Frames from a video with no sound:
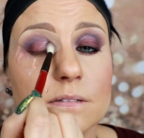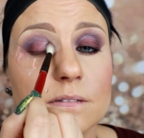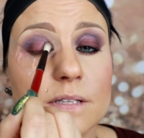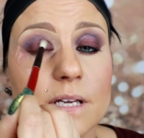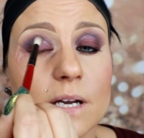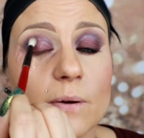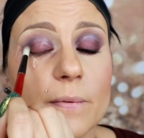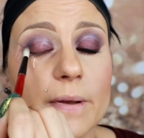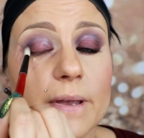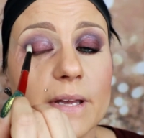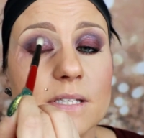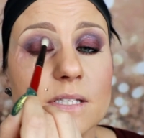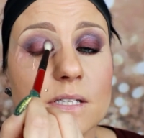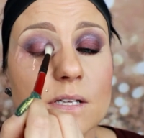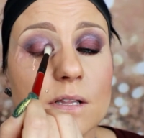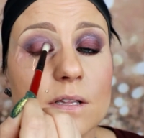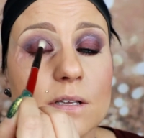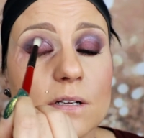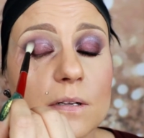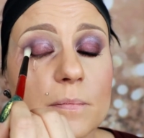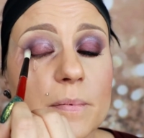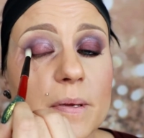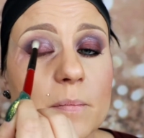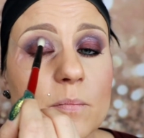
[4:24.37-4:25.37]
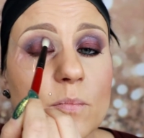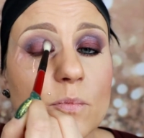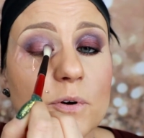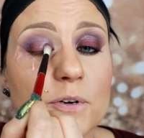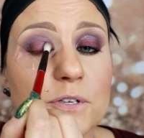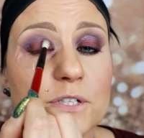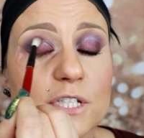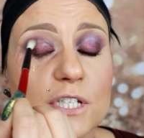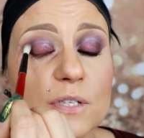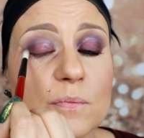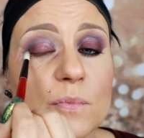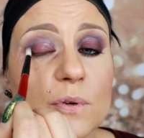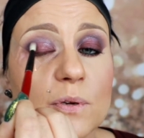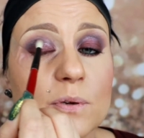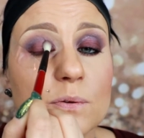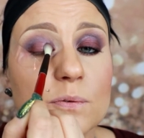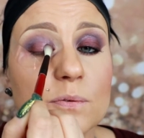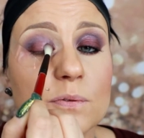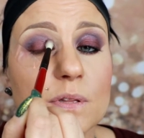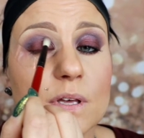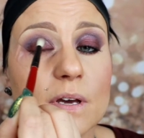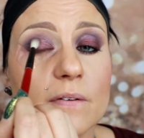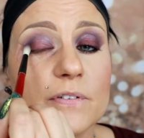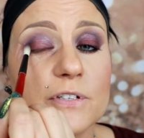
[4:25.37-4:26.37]
That way it's a little bit more
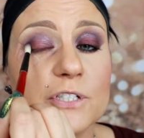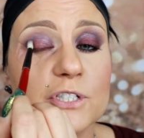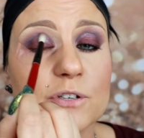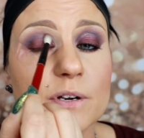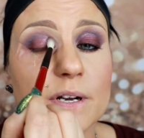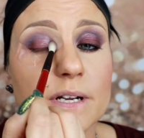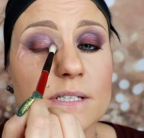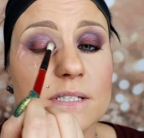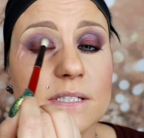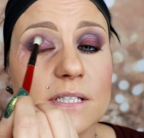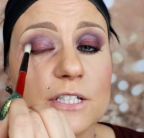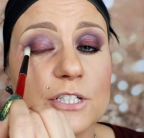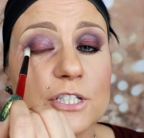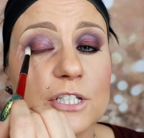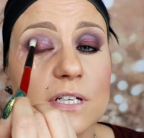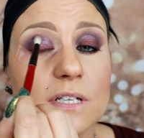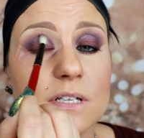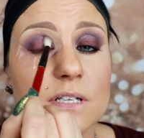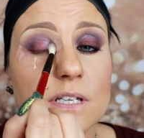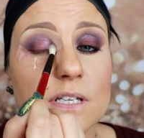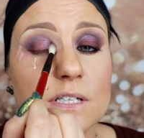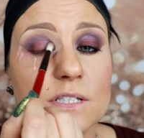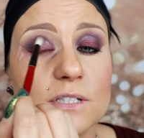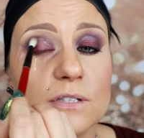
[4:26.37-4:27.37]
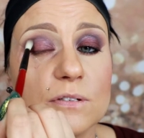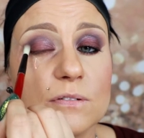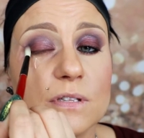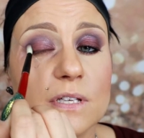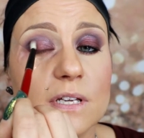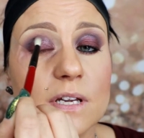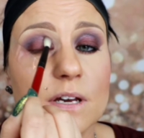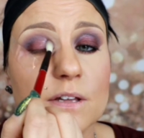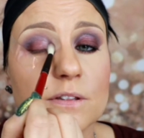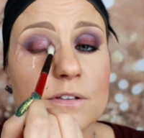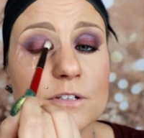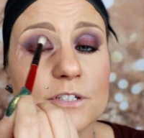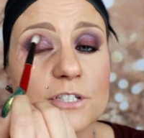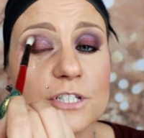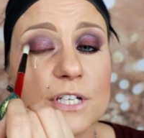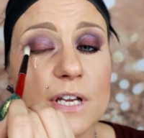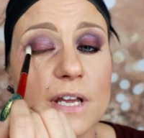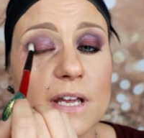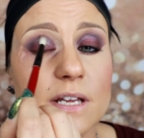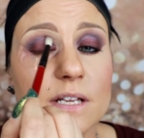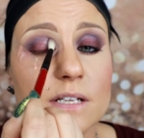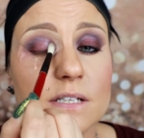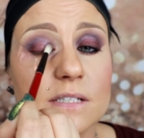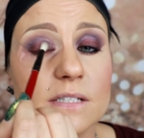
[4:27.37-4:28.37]
smooth of a transition into the other
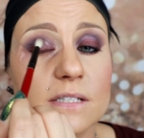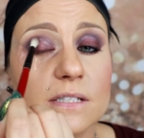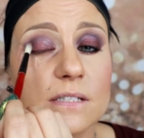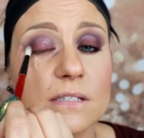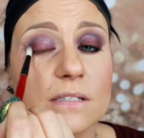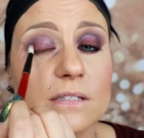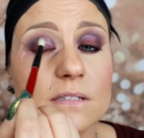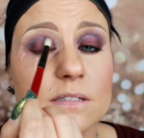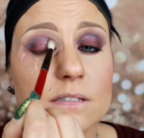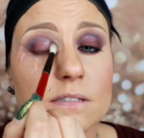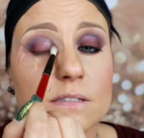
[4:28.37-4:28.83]
shades.